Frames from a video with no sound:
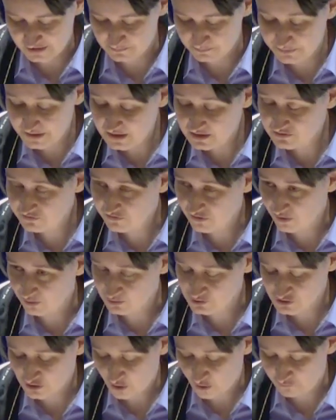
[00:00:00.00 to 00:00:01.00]

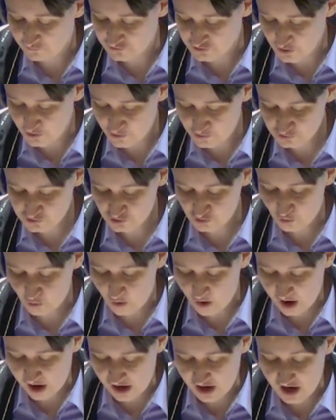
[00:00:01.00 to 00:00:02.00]
Pitfalls of Those Who
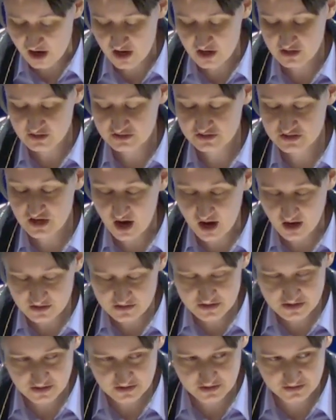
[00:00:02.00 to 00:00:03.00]
Are
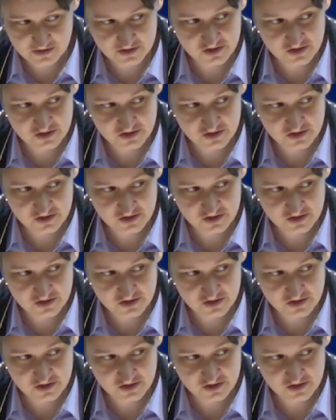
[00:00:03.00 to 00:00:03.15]
Toxically